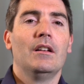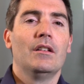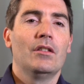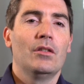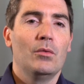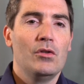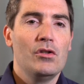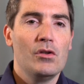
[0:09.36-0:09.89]

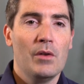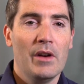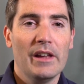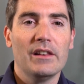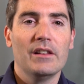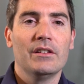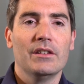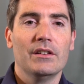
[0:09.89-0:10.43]
to a new
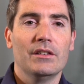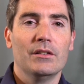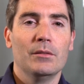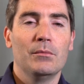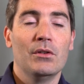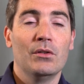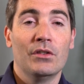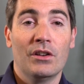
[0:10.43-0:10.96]
headless
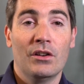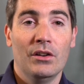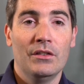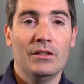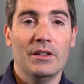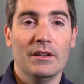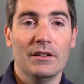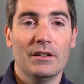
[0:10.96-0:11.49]
system using
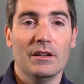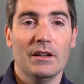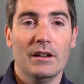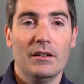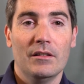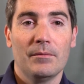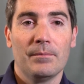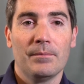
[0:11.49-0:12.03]
Content
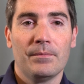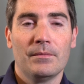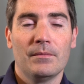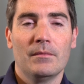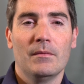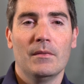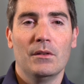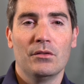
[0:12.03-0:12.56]
Stack.
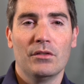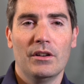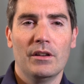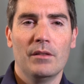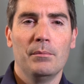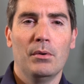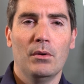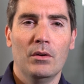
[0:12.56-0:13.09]
It was really
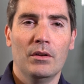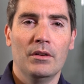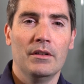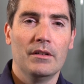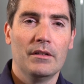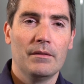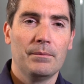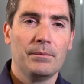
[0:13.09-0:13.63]
important
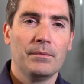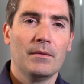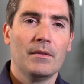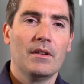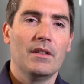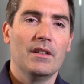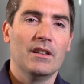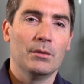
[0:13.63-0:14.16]

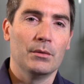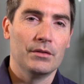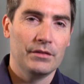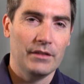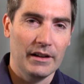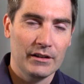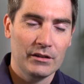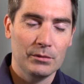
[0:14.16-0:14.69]
that this was
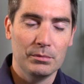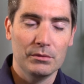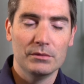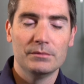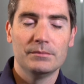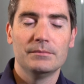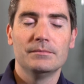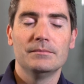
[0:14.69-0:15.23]

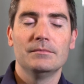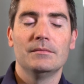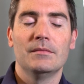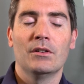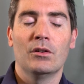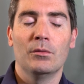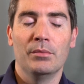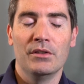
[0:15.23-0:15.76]
flexible
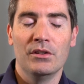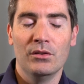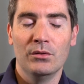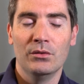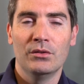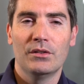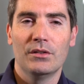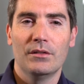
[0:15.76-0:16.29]
and could be
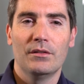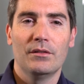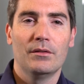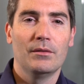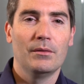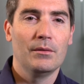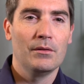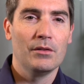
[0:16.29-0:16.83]
used
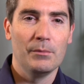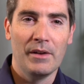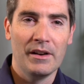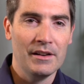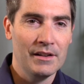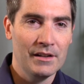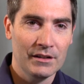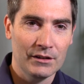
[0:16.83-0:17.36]
for
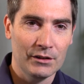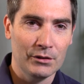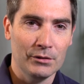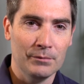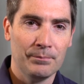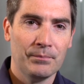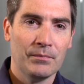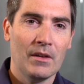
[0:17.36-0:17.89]
many years to
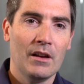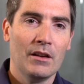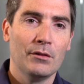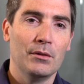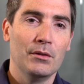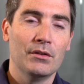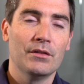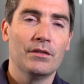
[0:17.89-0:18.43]
come. So
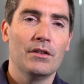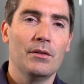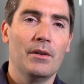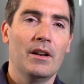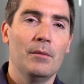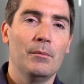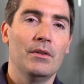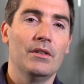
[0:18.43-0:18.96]
we used a few
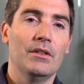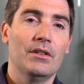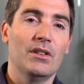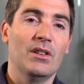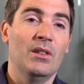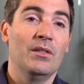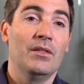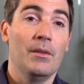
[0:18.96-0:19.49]
elements
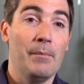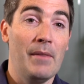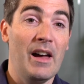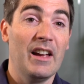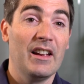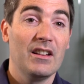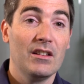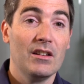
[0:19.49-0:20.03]
of the
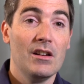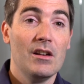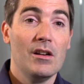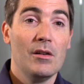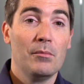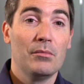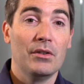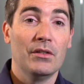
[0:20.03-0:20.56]
Mac
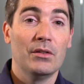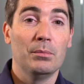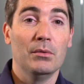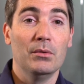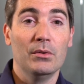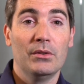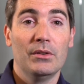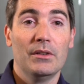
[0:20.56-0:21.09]

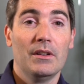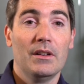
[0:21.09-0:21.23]
principles